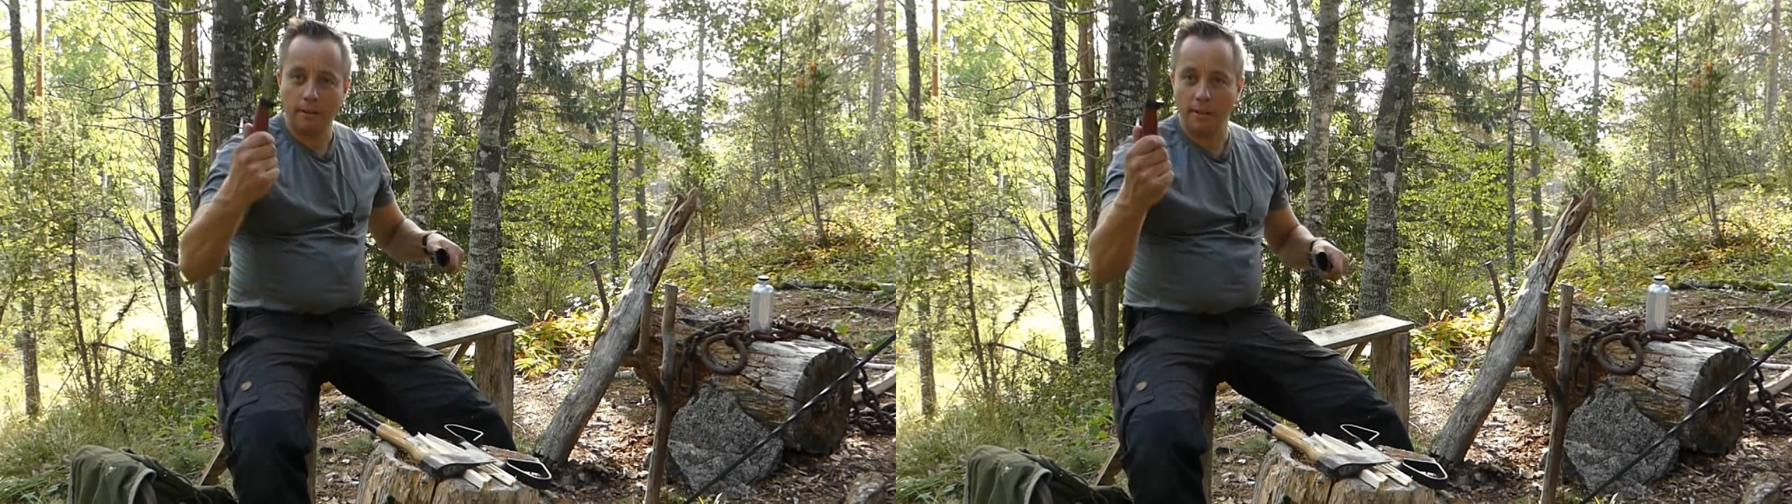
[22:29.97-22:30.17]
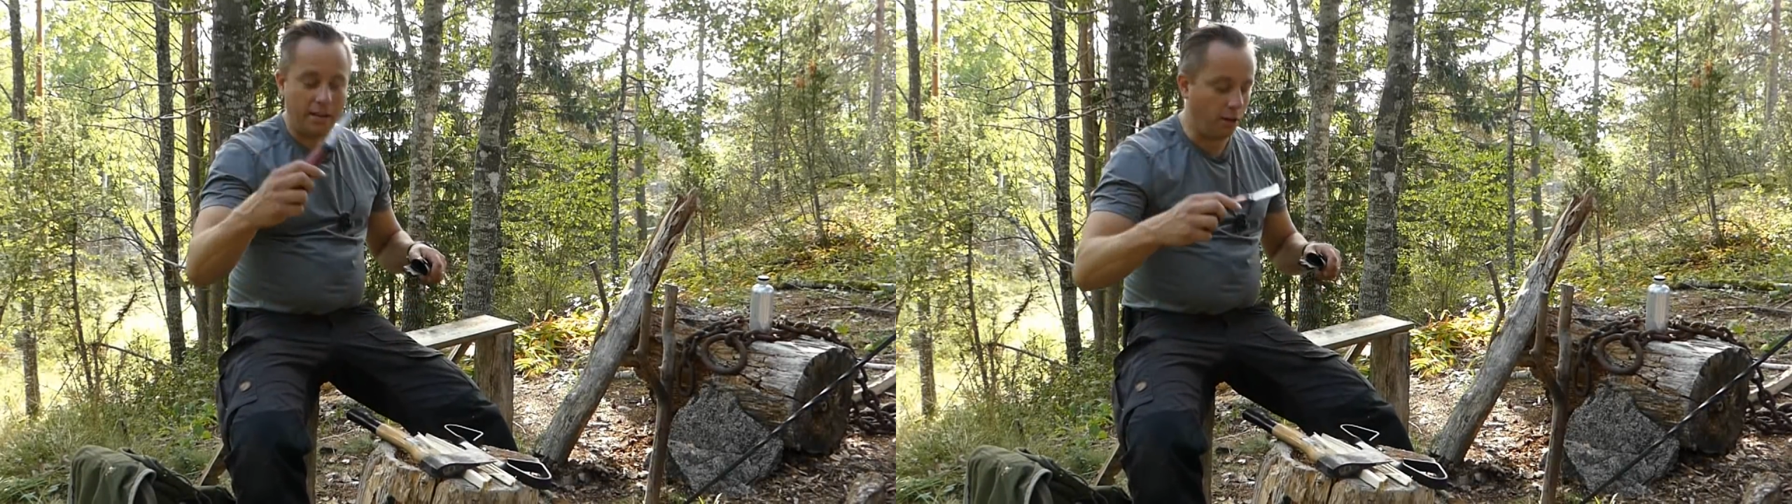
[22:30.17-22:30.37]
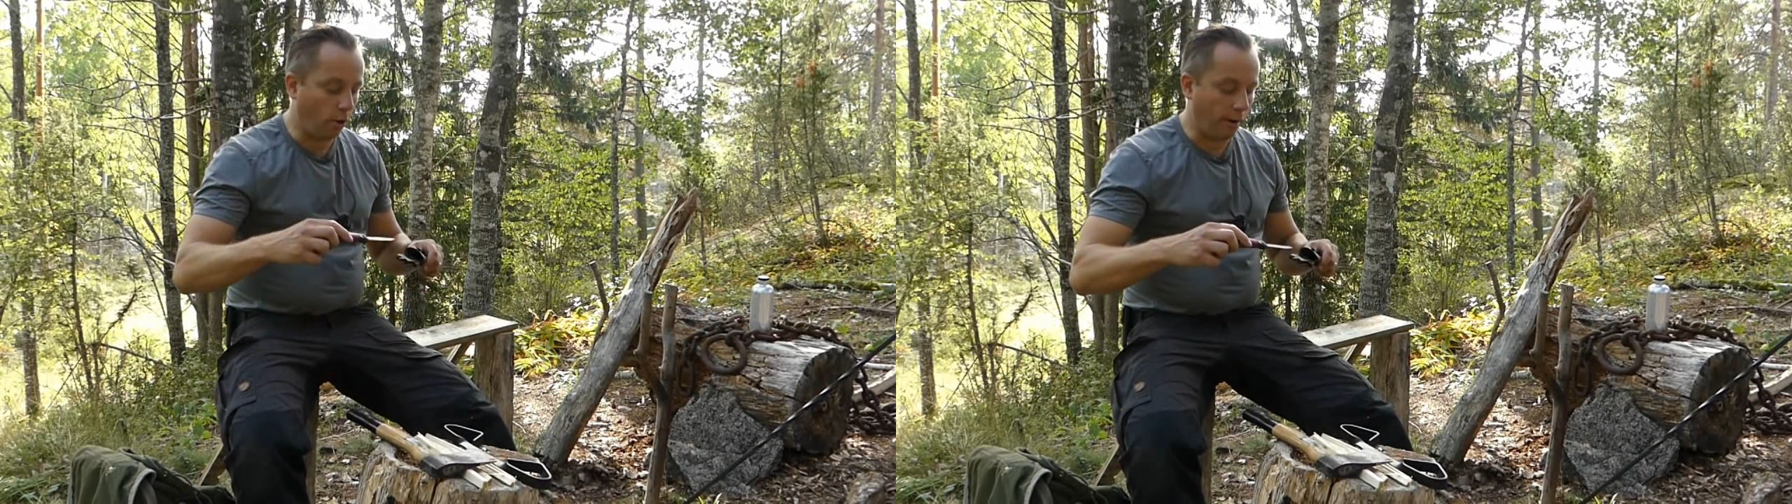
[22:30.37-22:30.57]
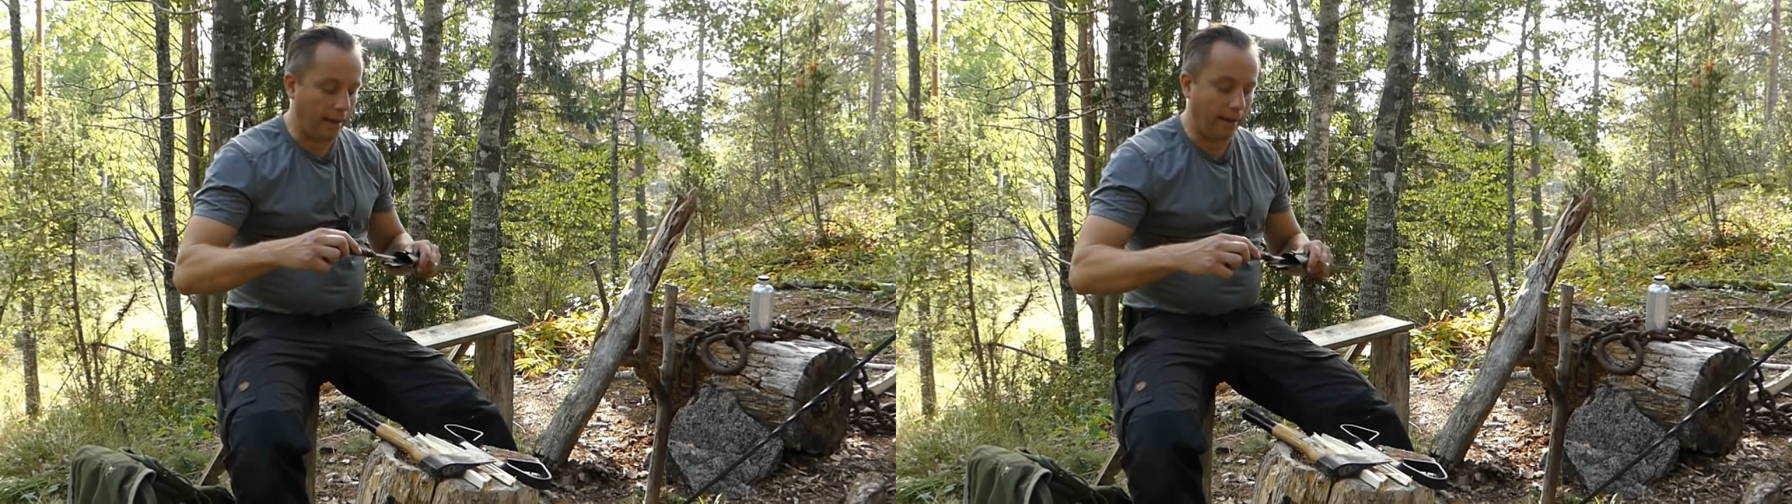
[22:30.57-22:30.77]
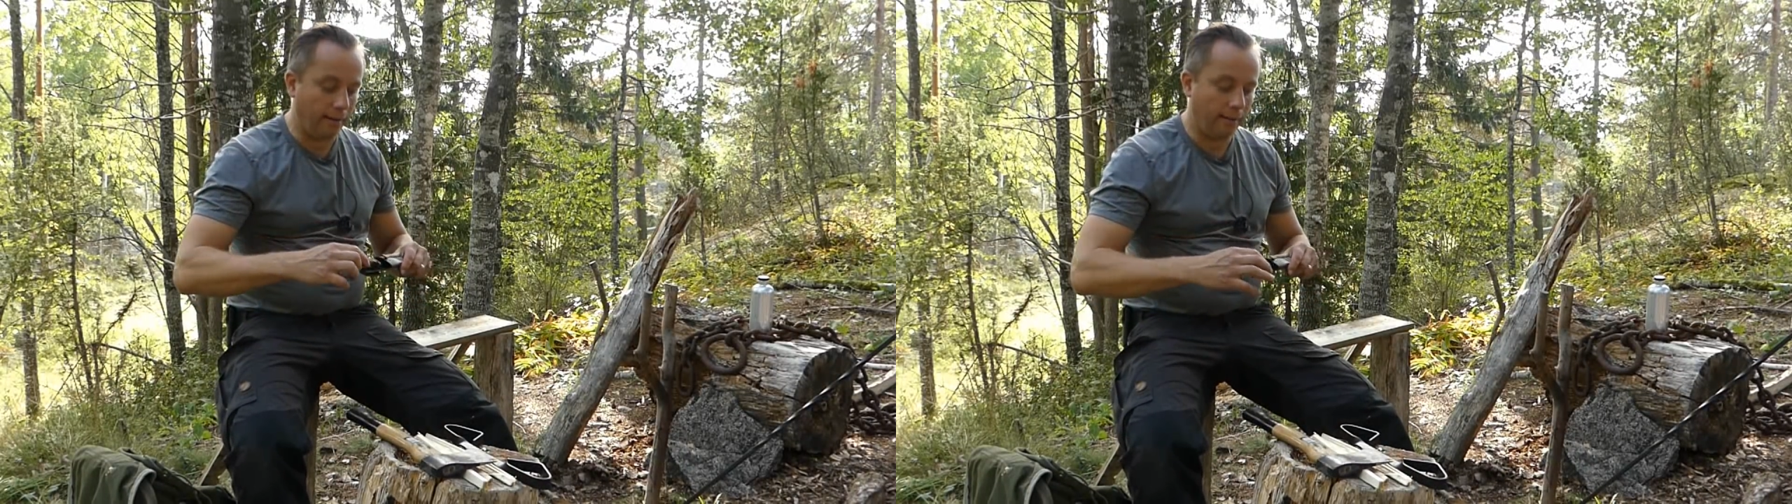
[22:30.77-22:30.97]
then you got
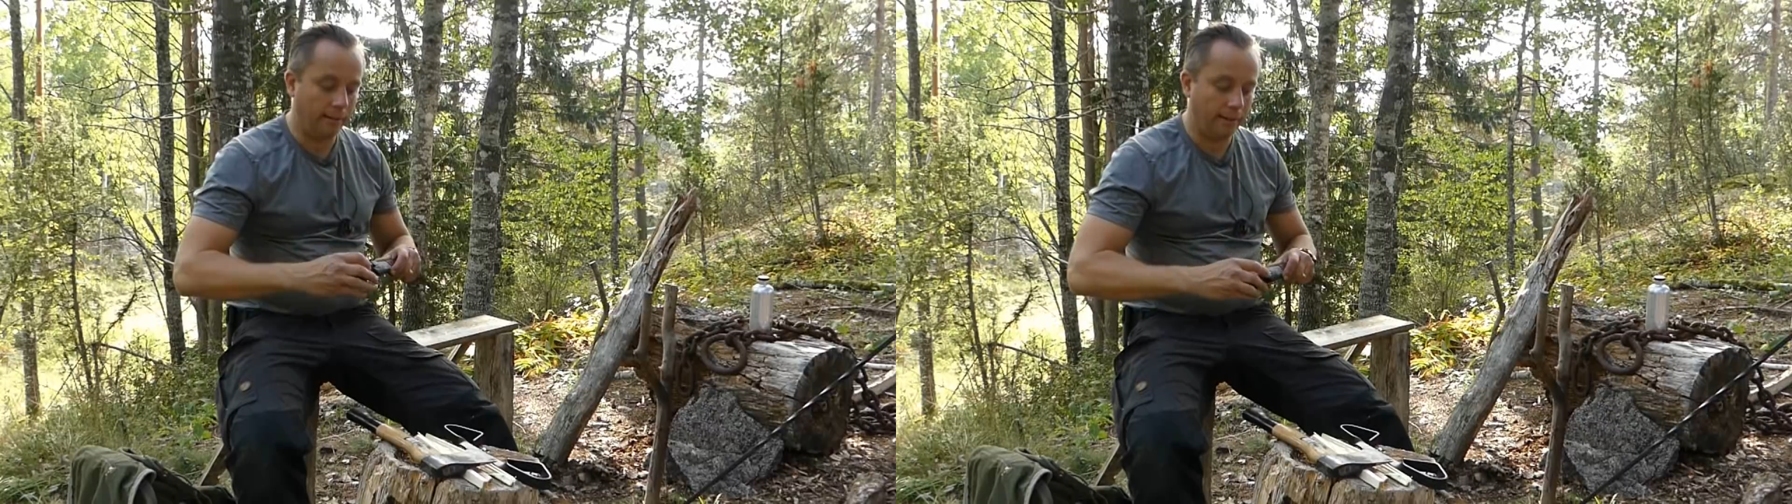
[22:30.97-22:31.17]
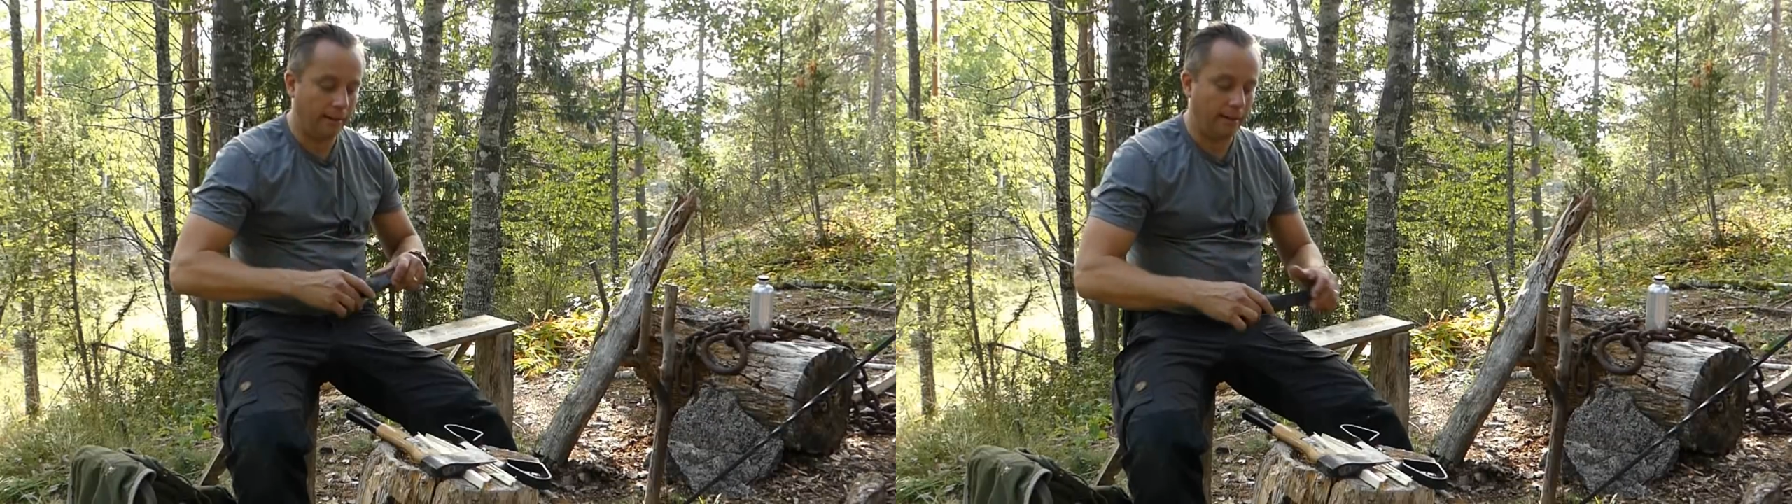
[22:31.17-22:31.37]
that,